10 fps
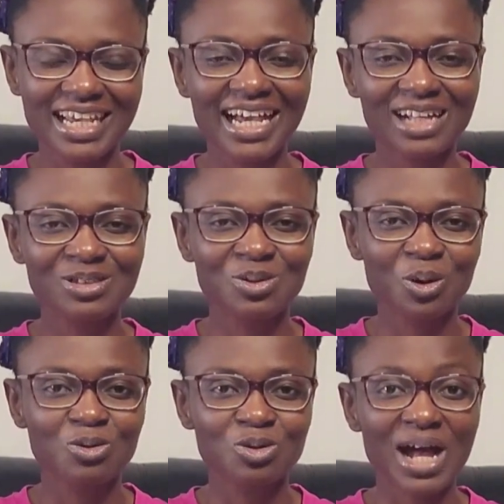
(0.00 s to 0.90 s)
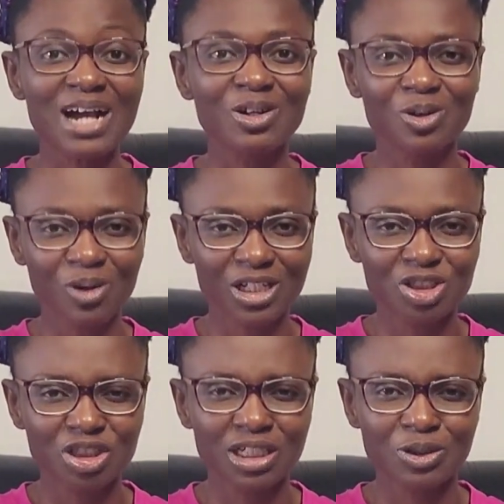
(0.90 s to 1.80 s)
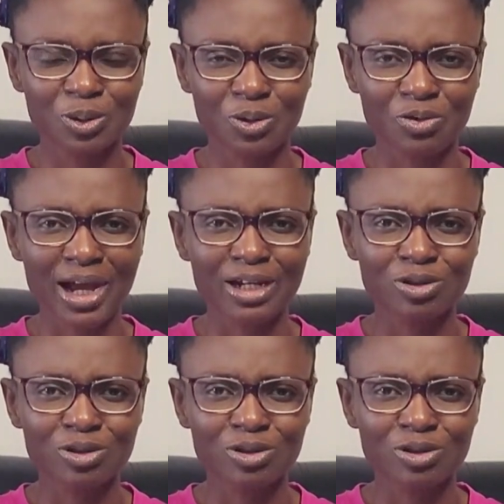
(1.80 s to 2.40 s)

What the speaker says: they had to also acknowledge their dog, right?